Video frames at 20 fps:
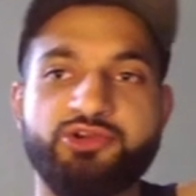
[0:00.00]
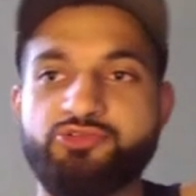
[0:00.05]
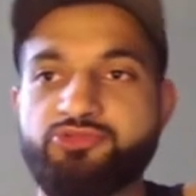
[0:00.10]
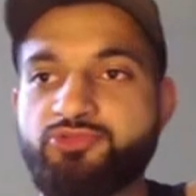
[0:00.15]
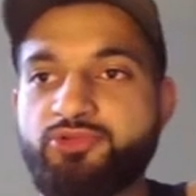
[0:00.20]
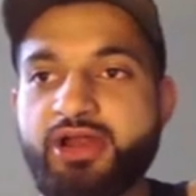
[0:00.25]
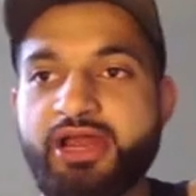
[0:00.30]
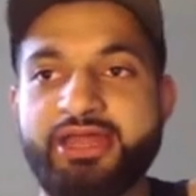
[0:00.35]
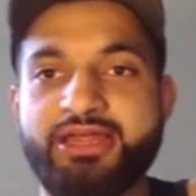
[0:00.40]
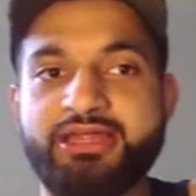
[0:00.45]
could
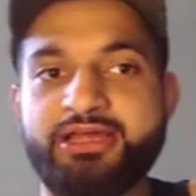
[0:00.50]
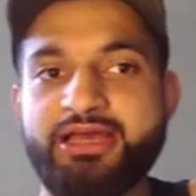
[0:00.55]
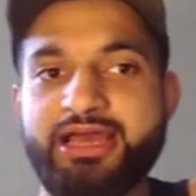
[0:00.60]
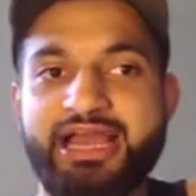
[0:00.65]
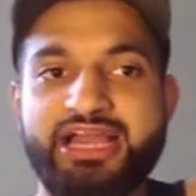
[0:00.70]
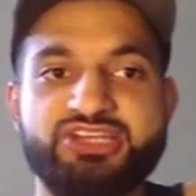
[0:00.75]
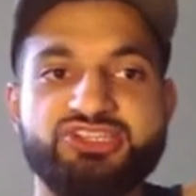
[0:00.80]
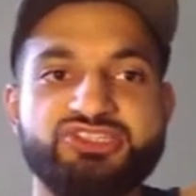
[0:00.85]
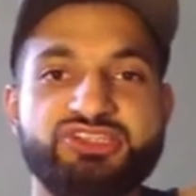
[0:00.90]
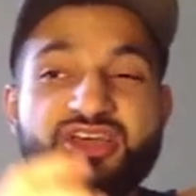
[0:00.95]
write
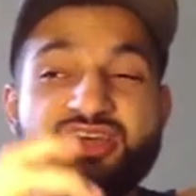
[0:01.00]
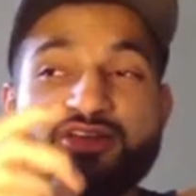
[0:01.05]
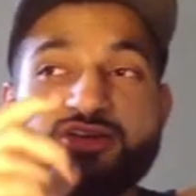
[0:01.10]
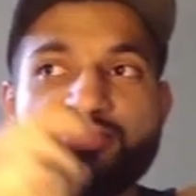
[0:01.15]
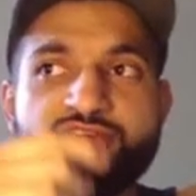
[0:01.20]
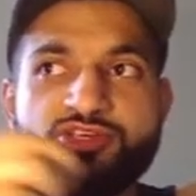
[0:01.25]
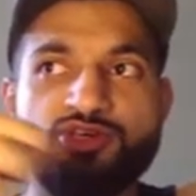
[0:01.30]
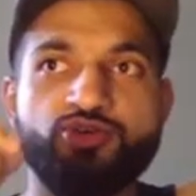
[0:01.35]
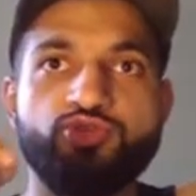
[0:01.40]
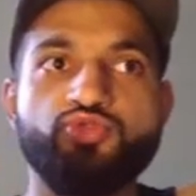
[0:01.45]
hashtag
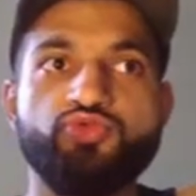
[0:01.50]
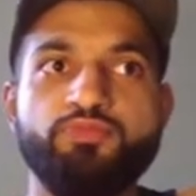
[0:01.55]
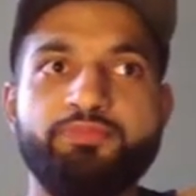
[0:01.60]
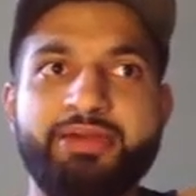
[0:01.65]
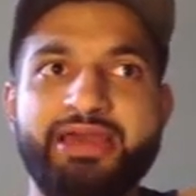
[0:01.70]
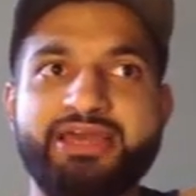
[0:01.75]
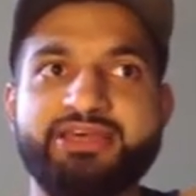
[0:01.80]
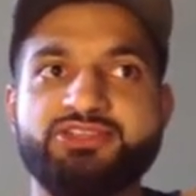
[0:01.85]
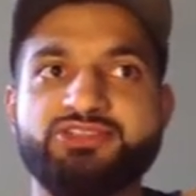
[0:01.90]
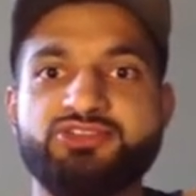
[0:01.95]
cute
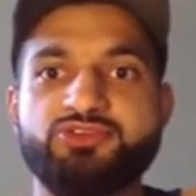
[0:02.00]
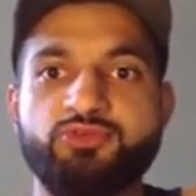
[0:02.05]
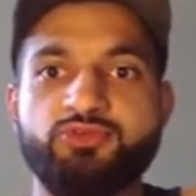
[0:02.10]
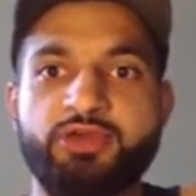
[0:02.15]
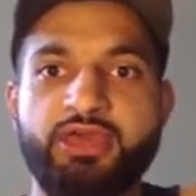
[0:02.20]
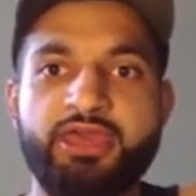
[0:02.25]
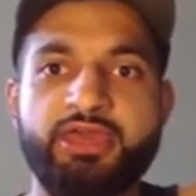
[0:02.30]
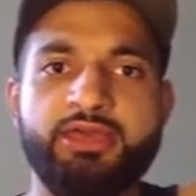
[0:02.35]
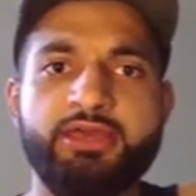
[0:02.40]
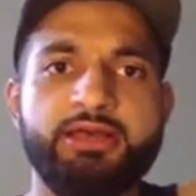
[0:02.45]
pets,
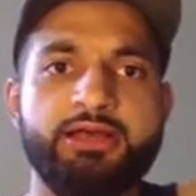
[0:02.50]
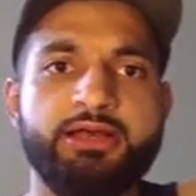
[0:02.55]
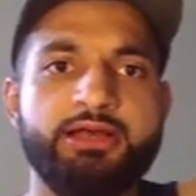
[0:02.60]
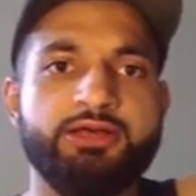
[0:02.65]
okay?